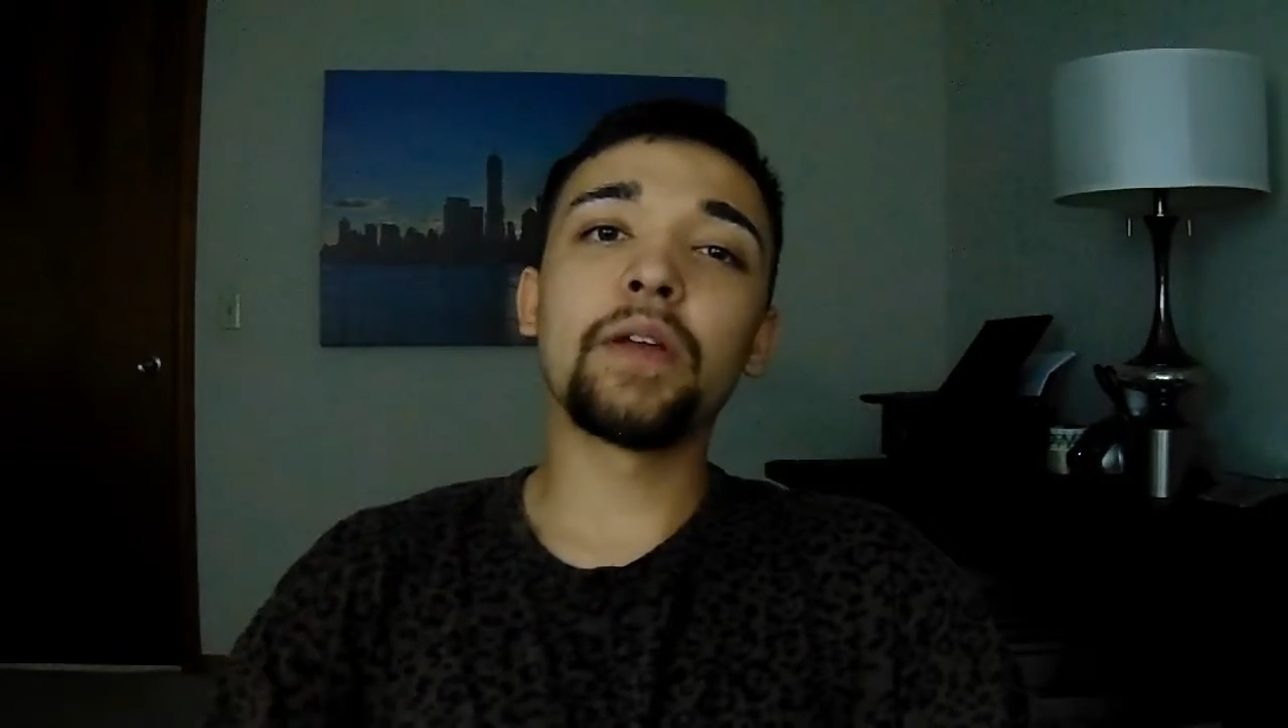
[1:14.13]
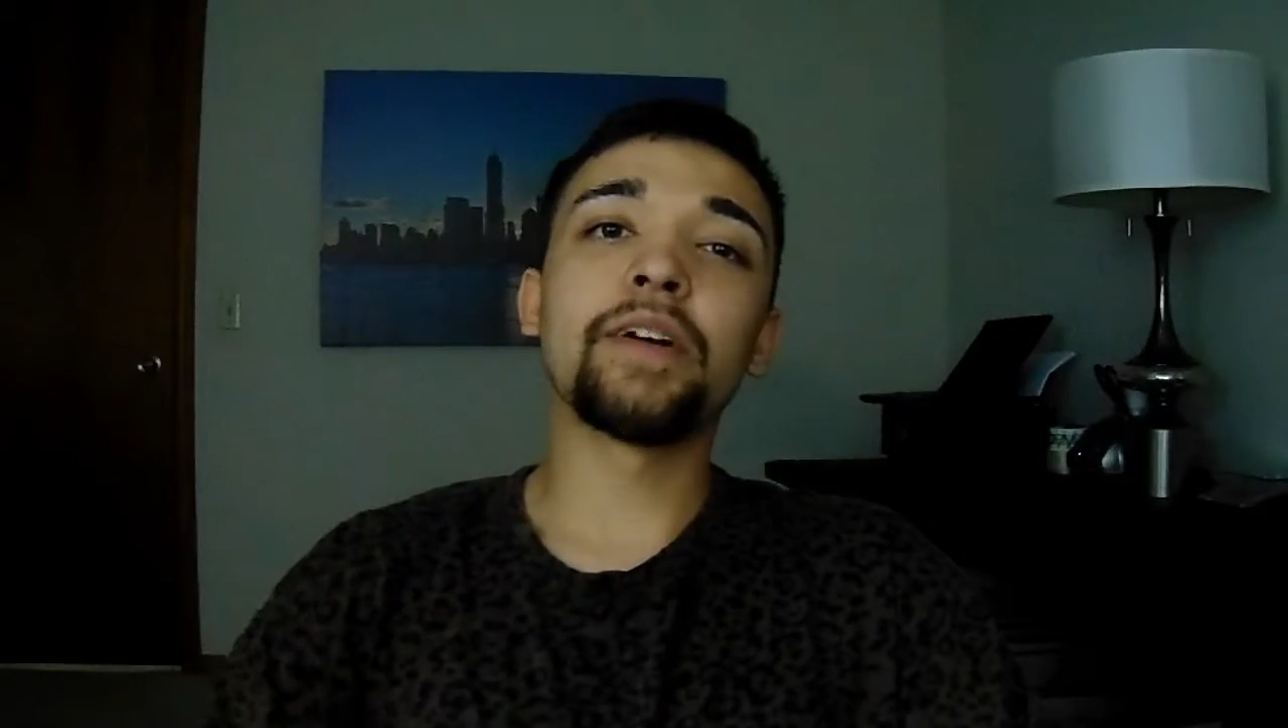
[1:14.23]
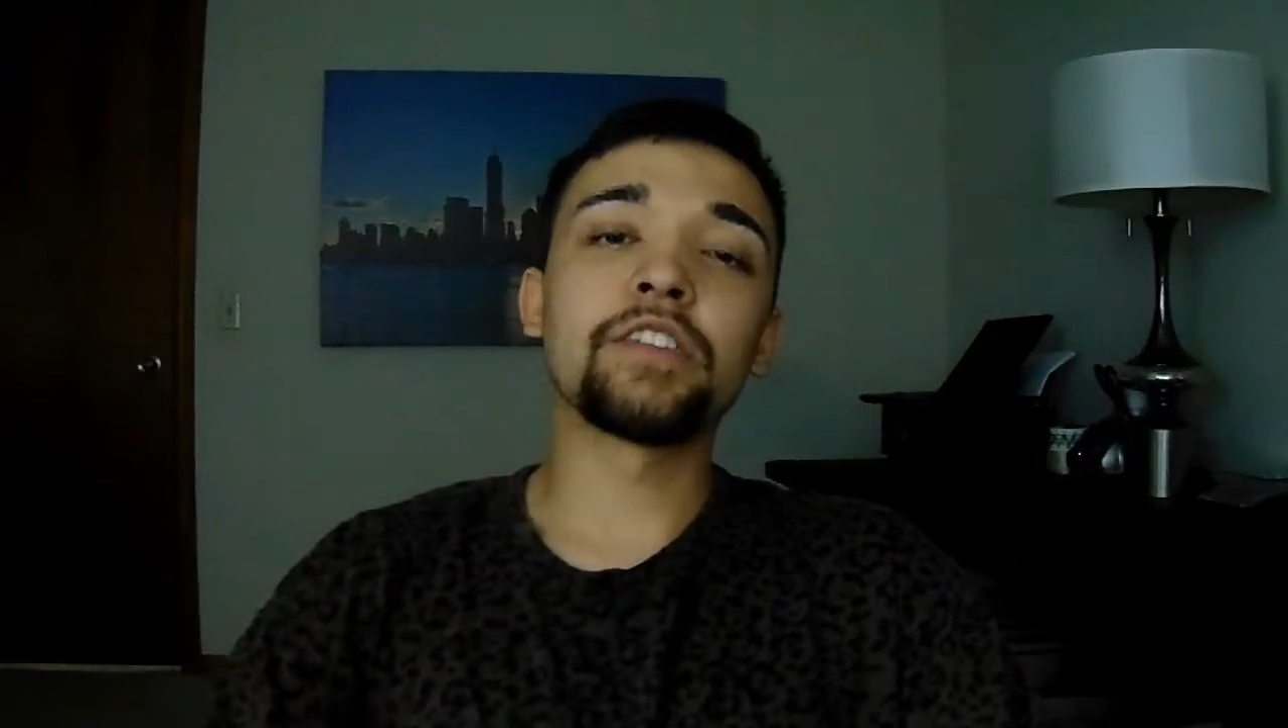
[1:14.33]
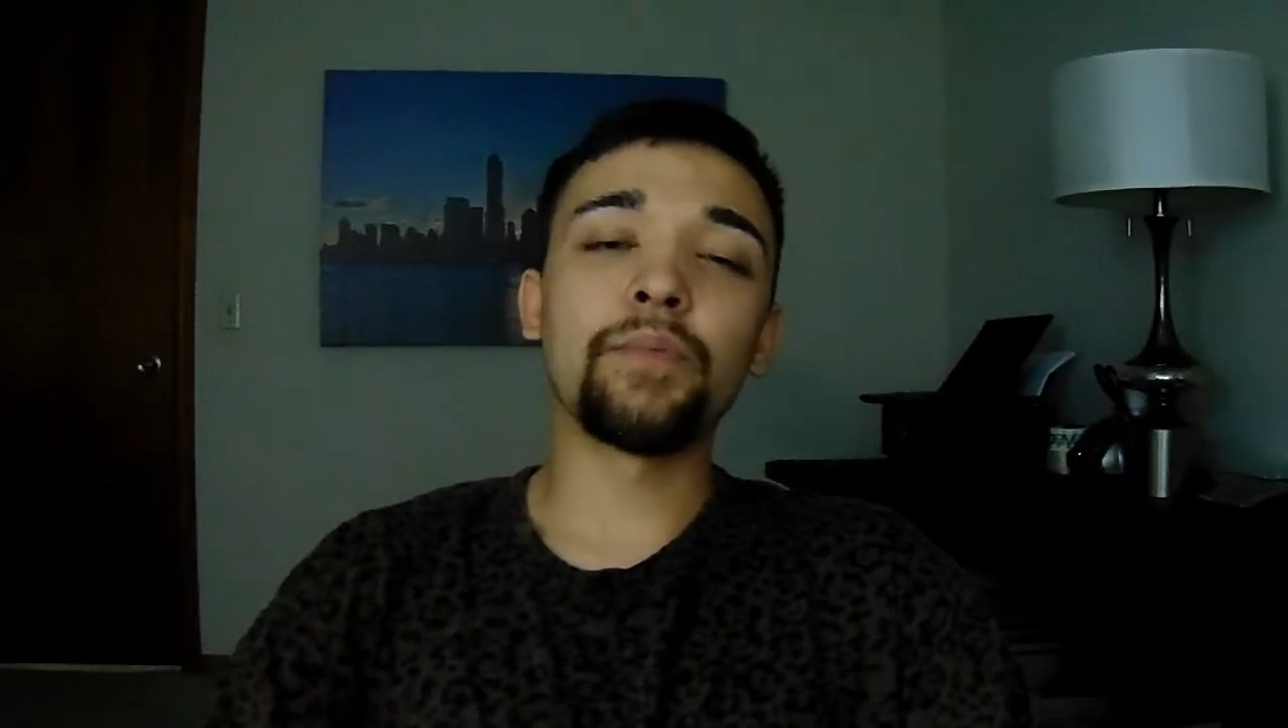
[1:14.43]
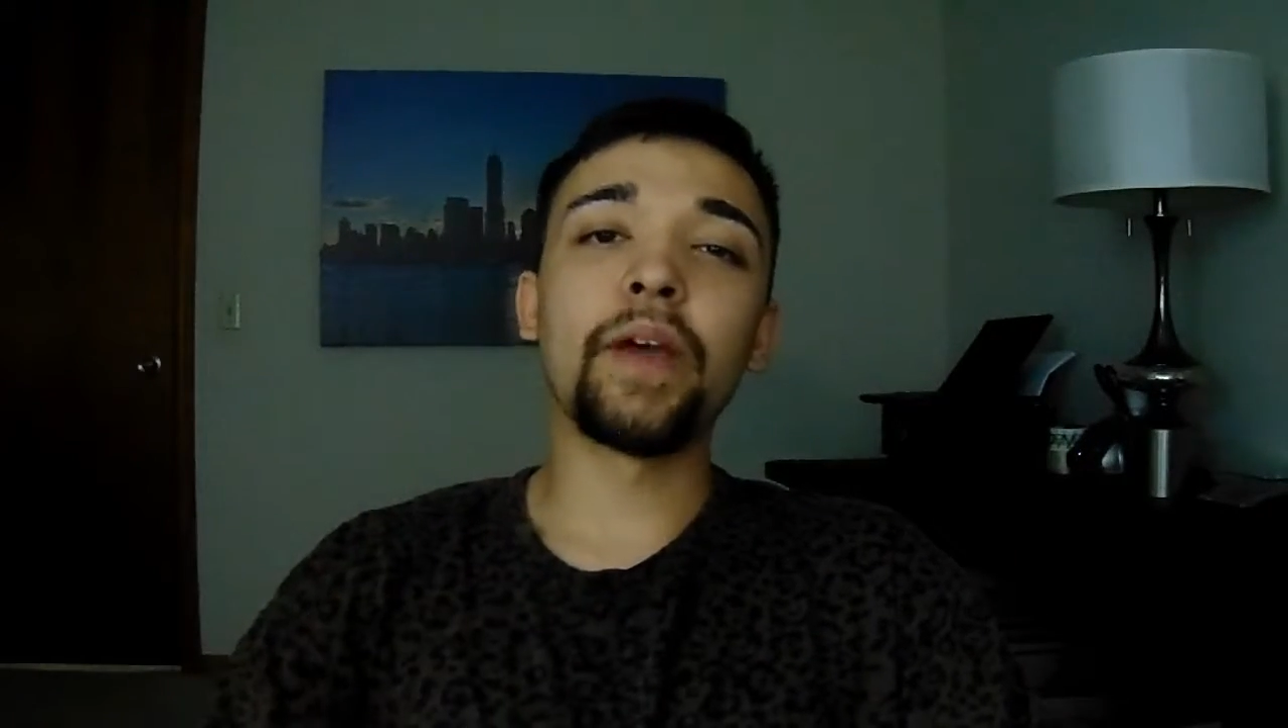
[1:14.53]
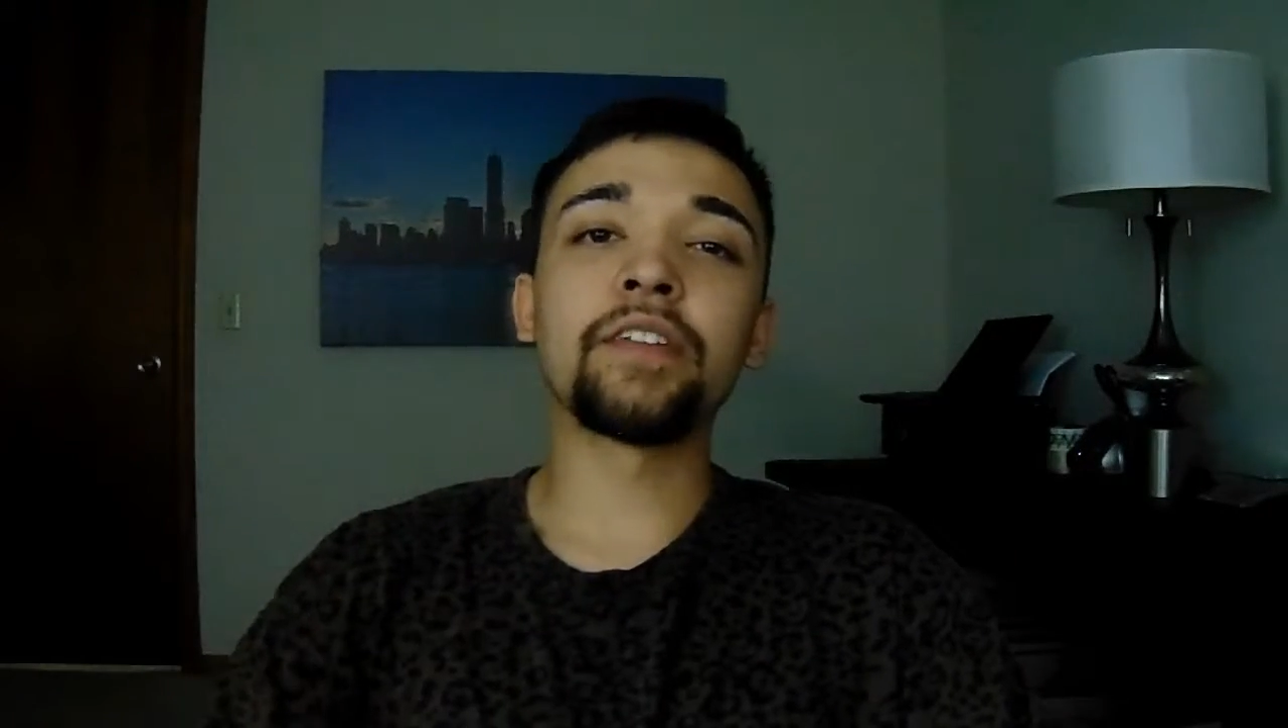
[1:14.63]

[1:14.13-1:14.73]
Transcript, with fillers: pretty much the